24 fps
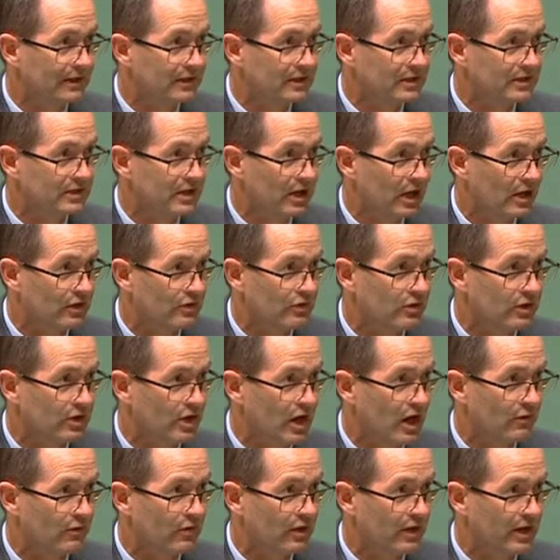in this country
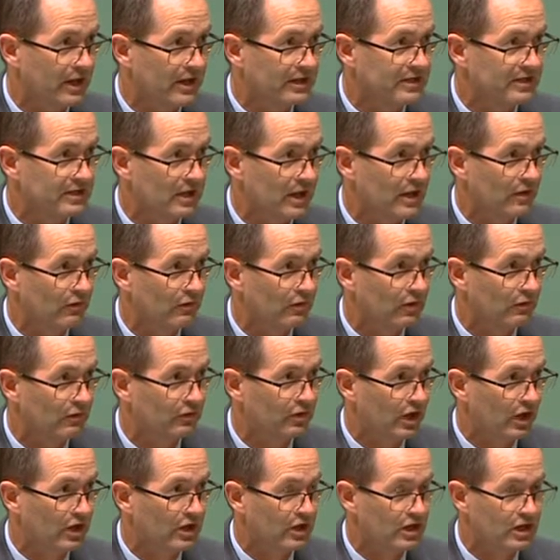over the next 10 to
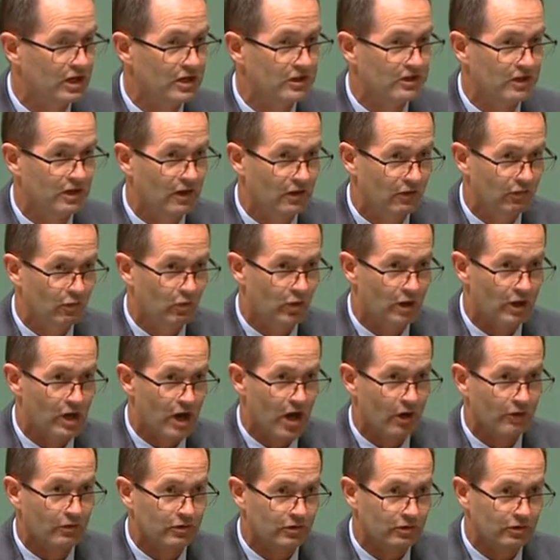15 years if we
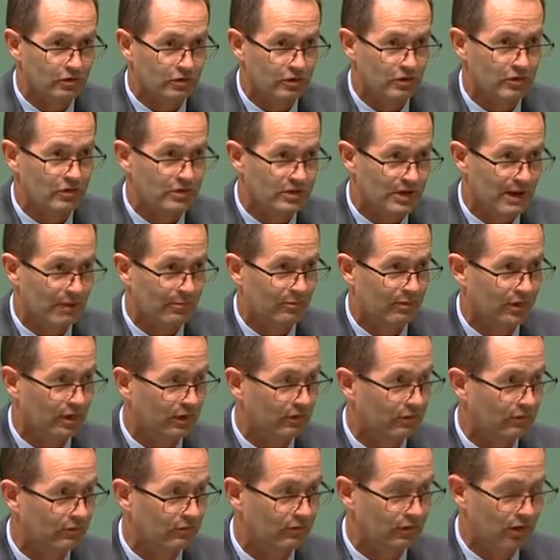don't do
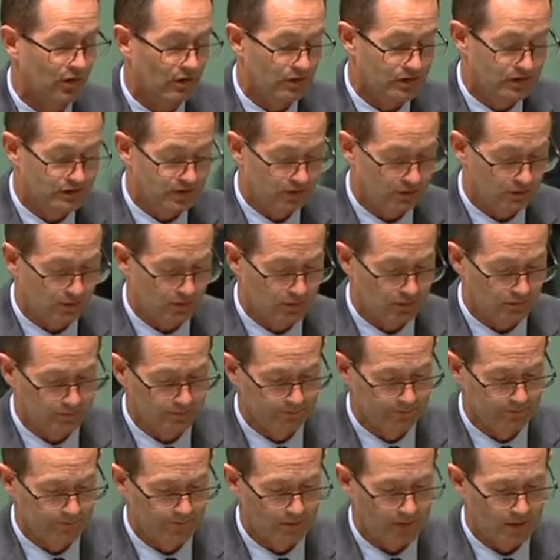something very soon.
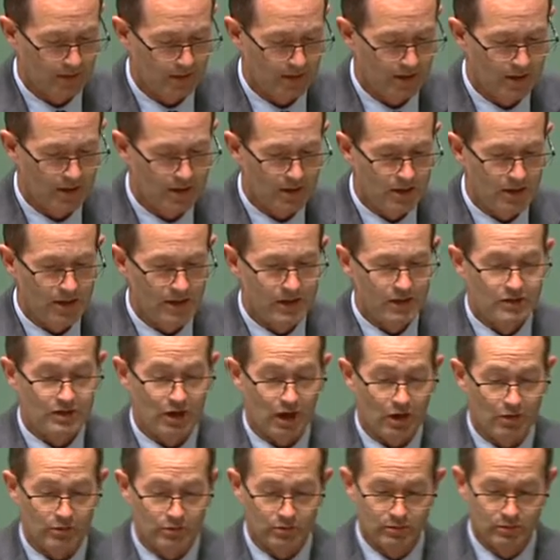
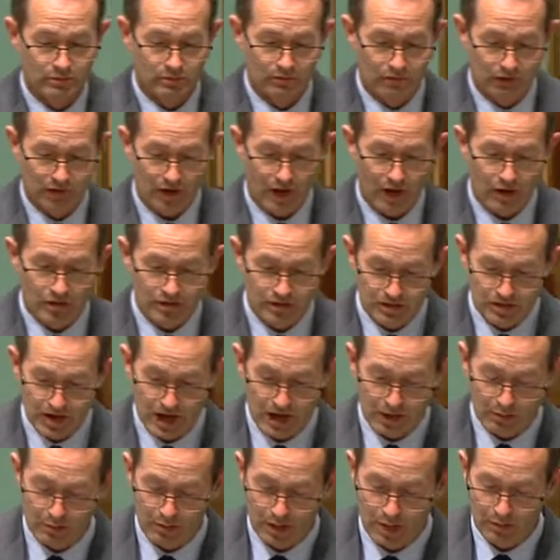So for those
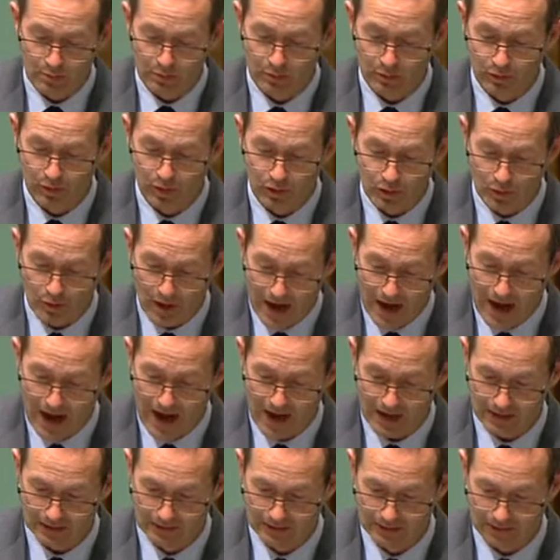young people who
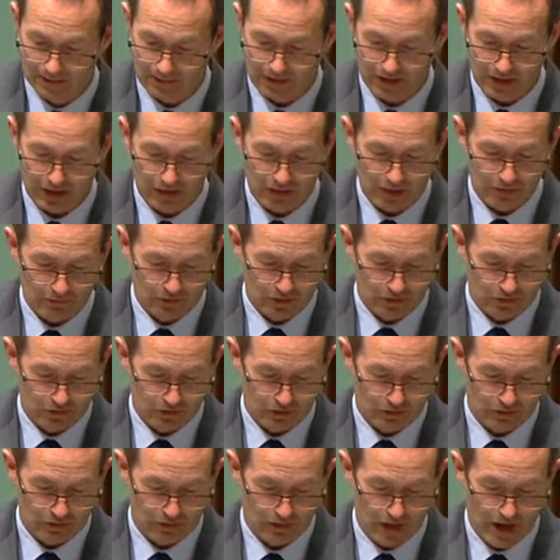are thinking of
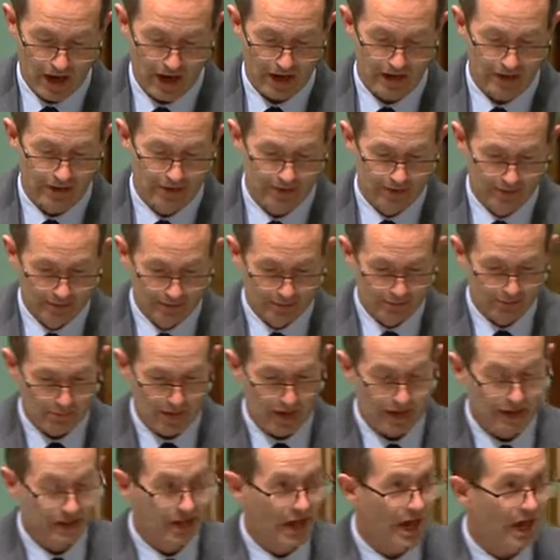doing a trade,
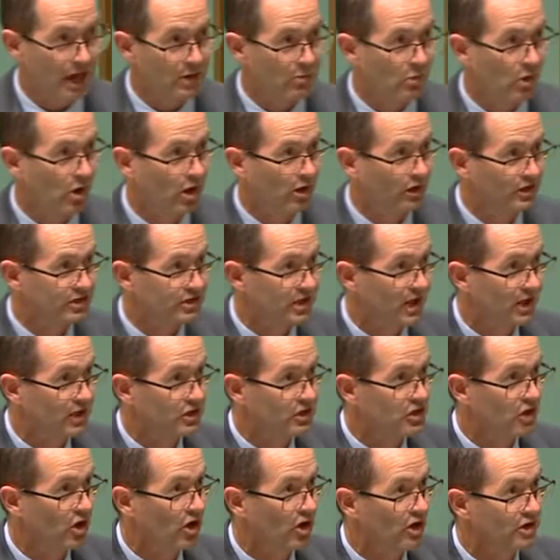make hay while the sun
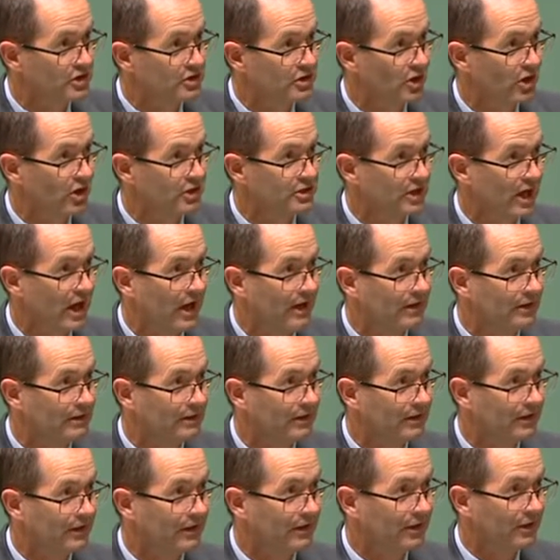shines, I say.
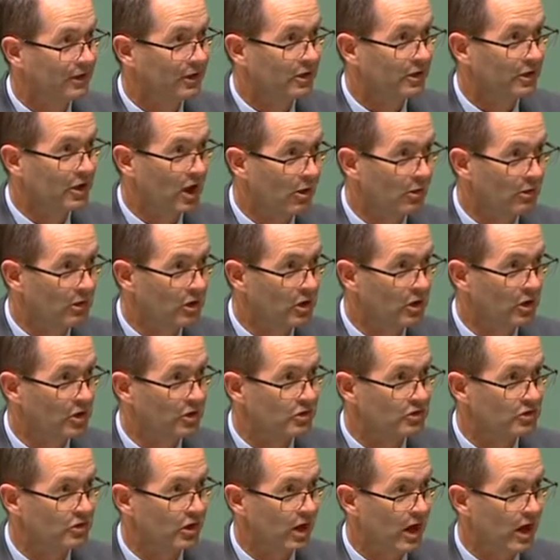Go and learn
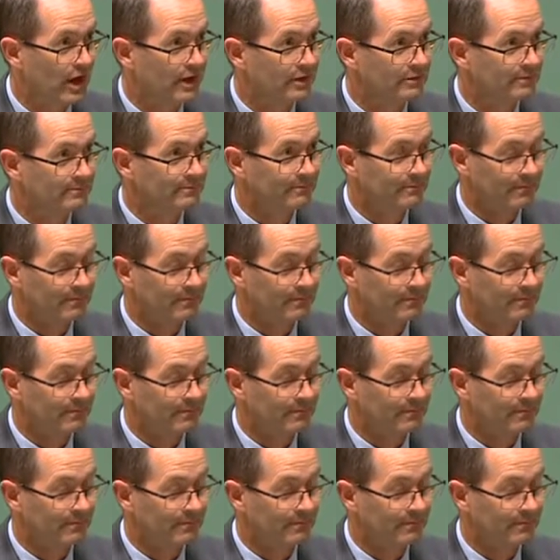a trade.